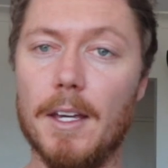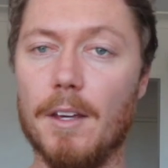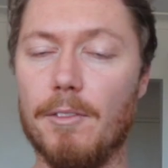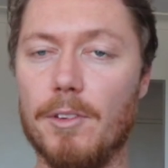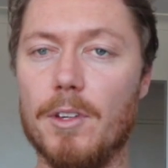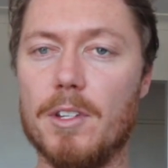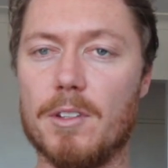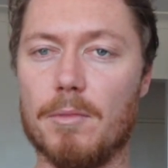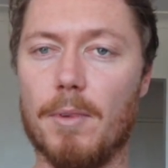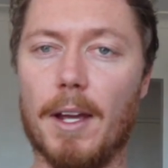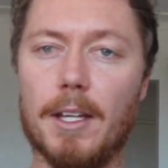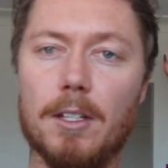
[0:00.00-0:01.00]
if you use a
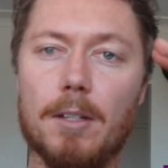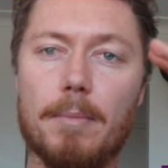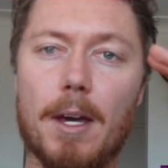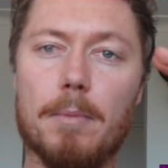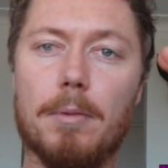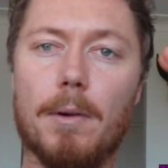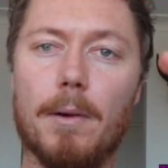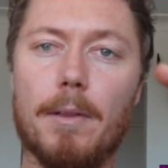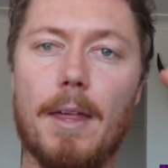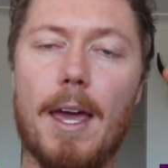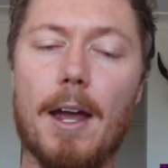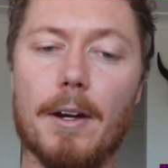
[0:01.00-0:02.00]
regular med ball
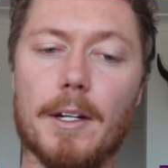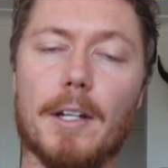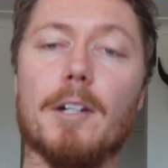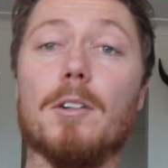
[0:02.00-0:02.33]
with air in it,